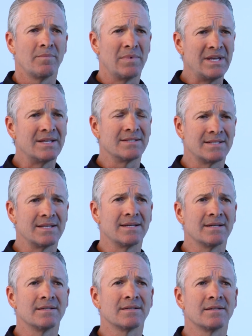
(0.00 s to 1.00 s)
Be
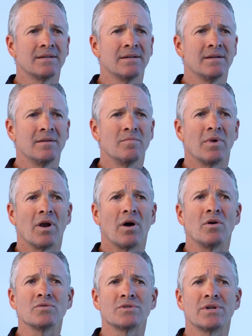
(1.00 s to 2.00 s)
content. But
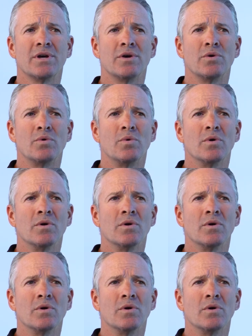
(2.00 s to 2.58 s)
also,